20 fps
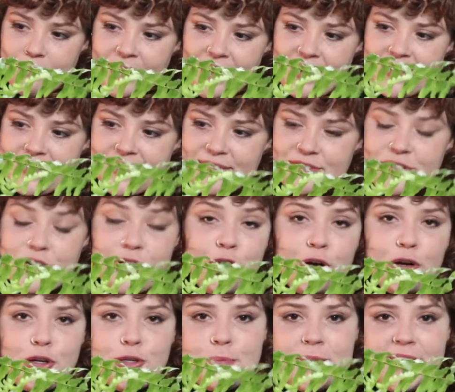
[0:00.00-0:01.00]
plants have
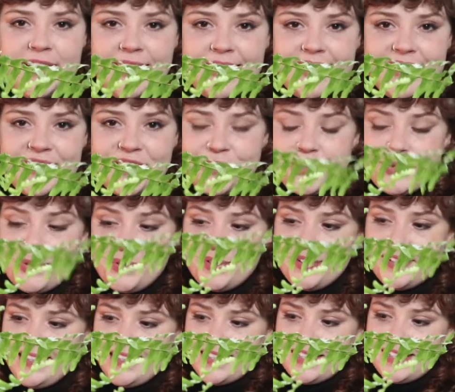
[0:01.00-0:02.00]
turned me into
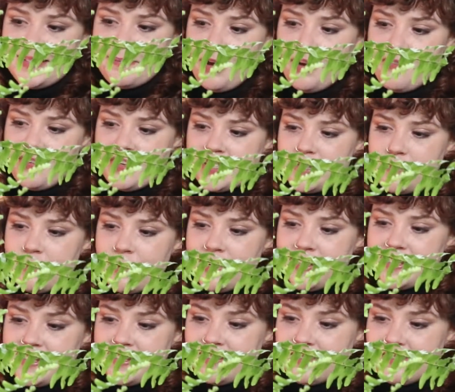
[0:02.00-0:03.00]
this perfect
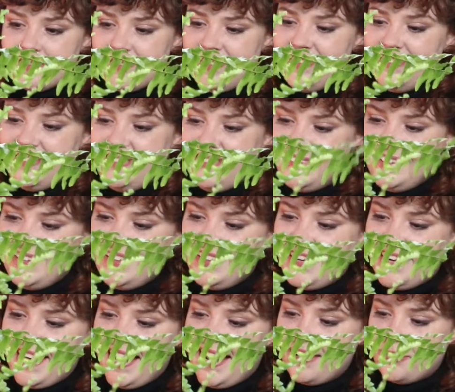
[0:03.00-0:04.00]
person
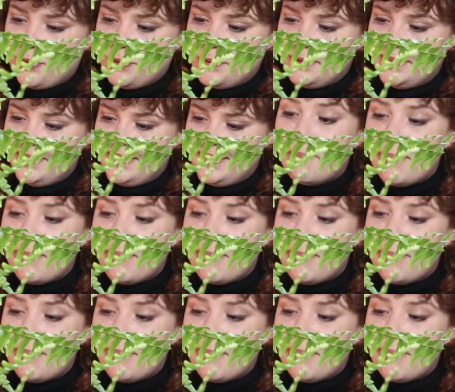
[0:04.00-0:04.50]
at all,